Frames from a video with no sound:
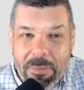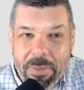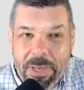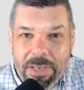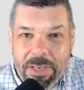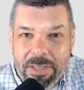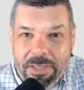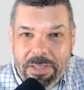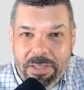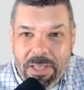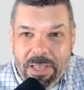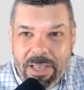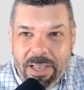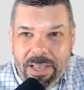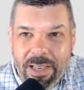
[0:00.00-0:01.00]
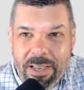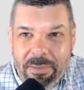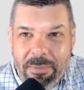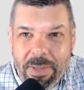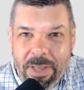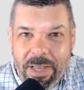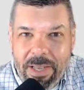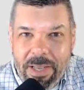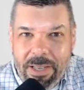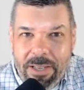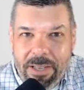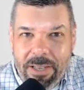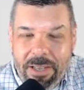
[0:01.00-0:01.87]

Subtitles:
because if they